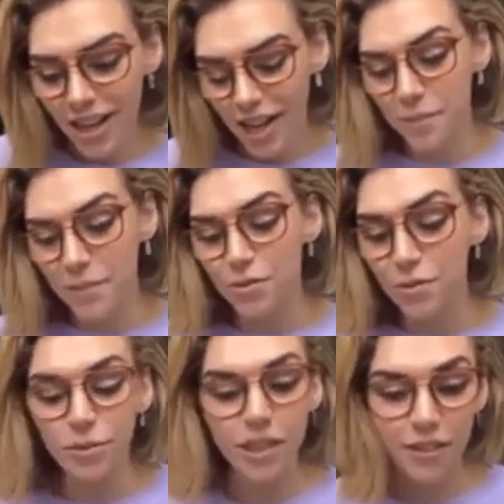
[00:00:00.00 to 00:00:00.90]
It's
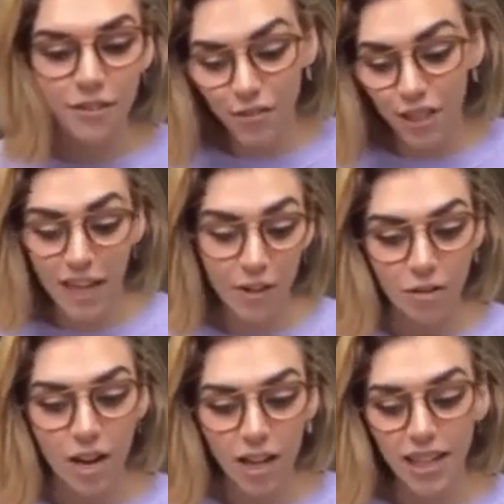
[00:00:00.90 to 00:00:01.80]
really freaking
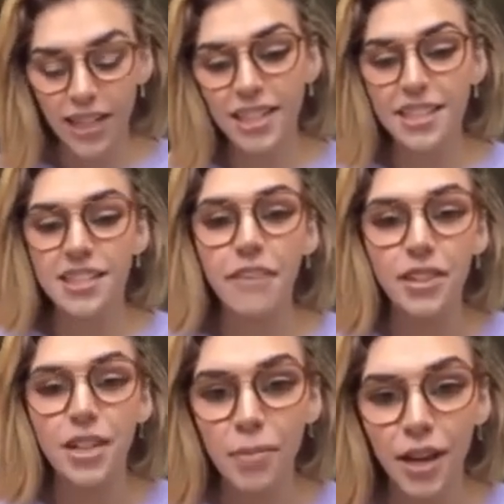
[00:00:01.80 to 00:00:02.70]
rocking, and it's definitely
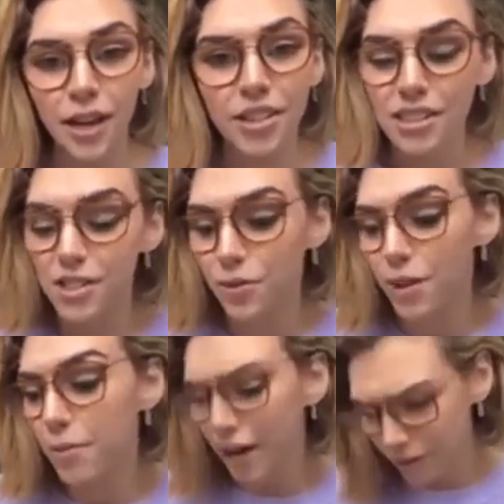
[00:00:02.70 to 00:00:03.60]
a banger to
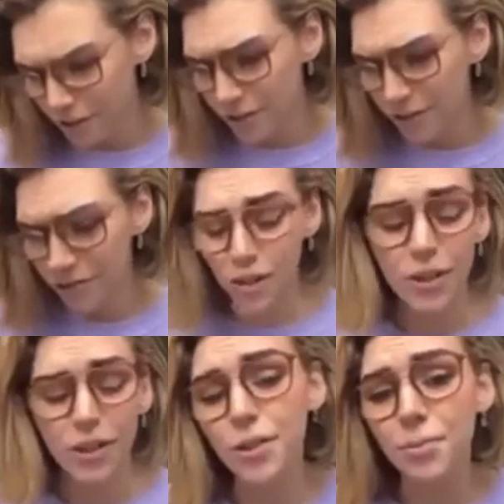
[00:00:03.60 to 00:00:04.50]
scream out to. If you're
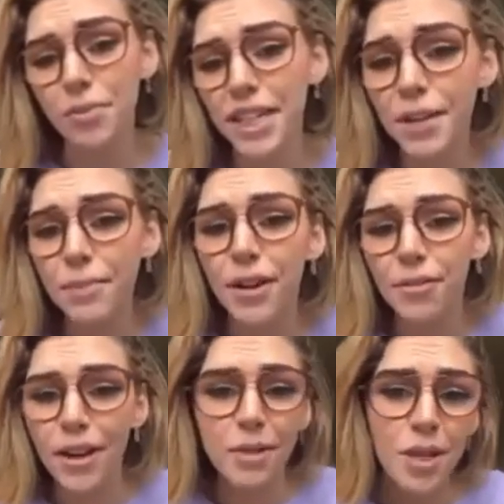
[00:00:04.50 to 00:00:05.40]
going through a breakup, I
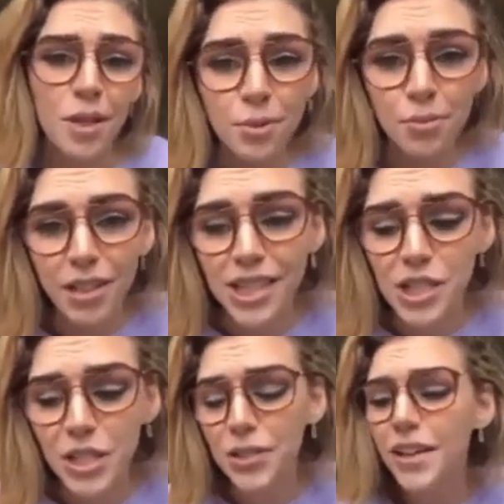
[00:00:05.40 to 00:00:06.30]
recommend Replace
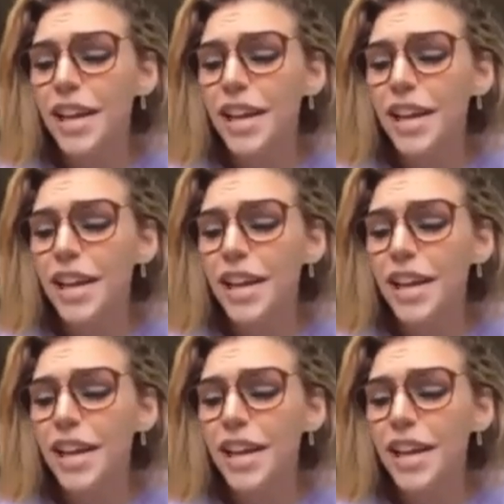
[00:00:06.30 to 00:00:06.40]
You.